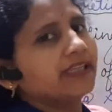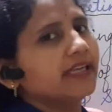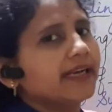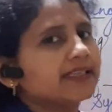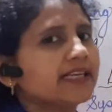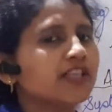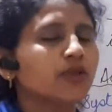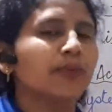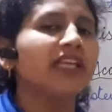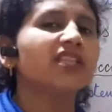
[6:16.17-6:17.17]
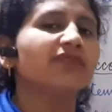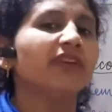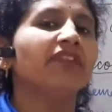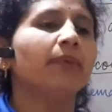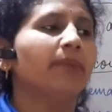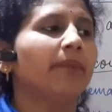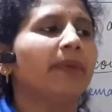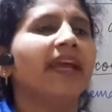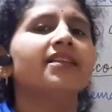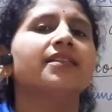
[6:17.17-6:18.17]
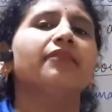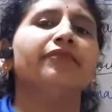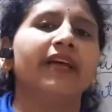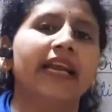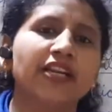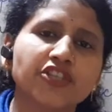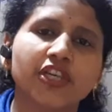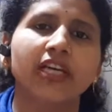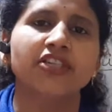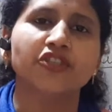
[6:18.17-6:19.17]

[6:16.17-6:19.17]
the results means we will prepare some financial